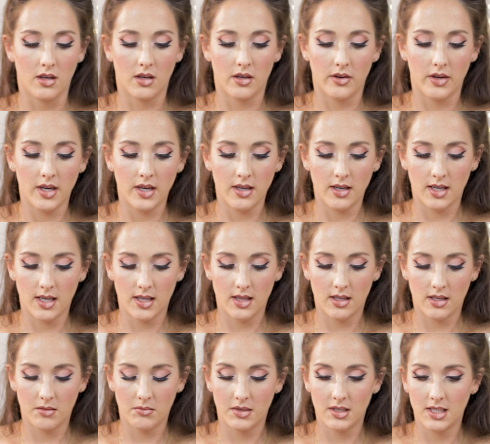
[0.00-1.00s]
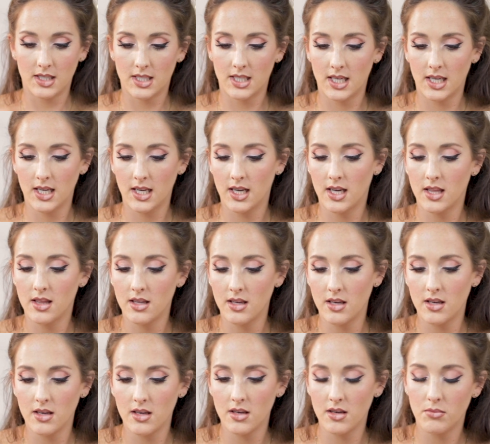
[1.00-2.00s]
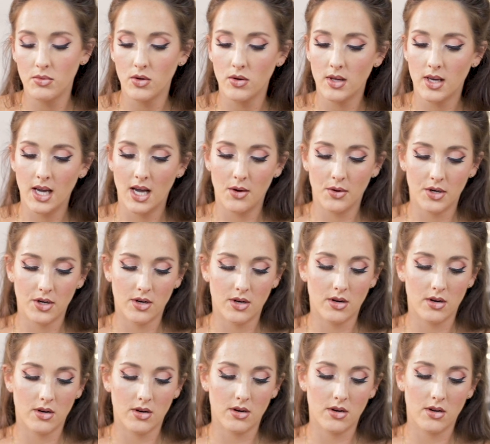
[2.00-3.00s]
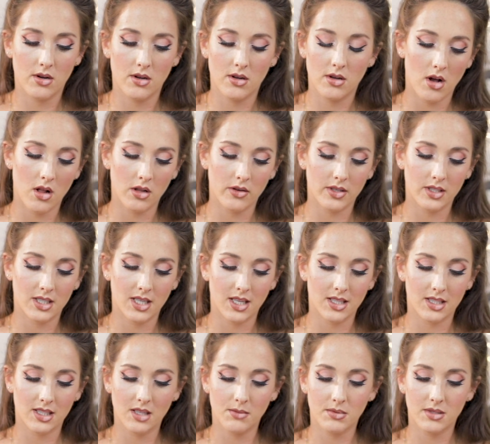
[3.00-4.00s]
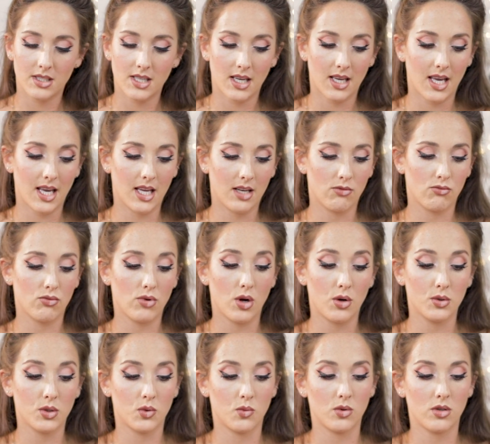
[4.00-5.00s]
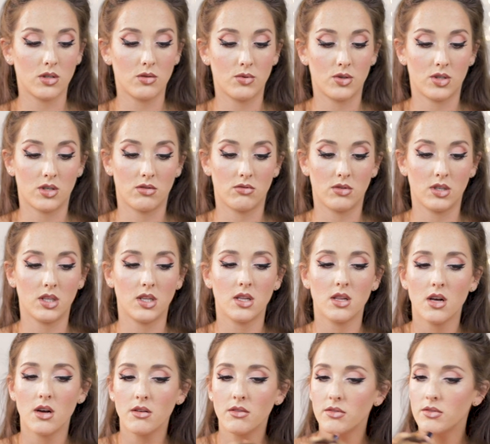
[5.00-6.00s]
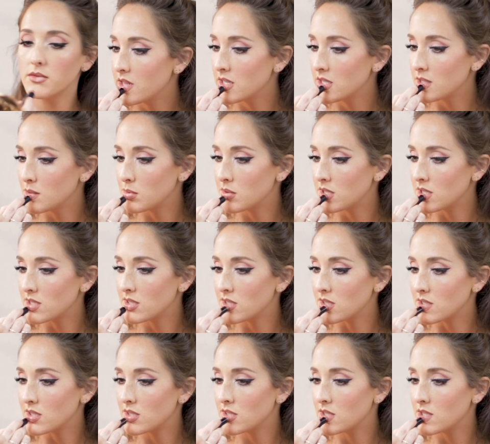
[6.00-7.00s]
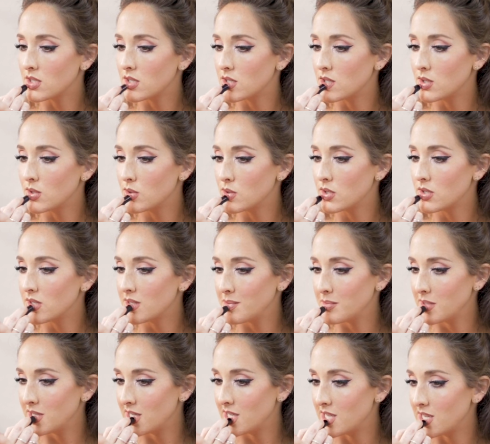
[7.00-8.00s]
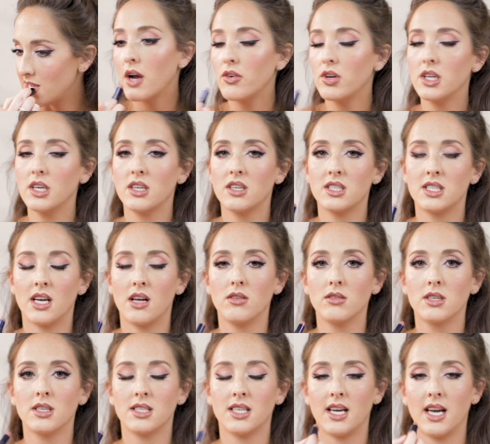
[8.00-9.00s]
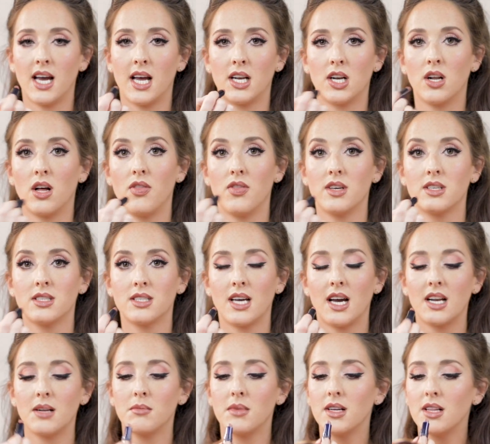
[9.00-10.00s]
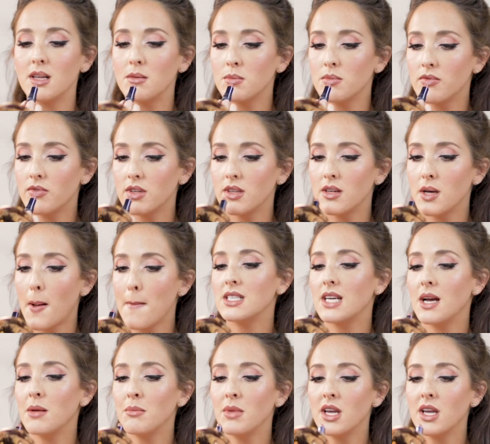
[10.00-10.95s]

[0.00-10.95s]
All right, and then I'm gonna take the BeautyCounter Color Intense lipstick in Rosewood, which I really love. These lipsticks are so creamy. I really could tell because I had it on this side of my lip for the time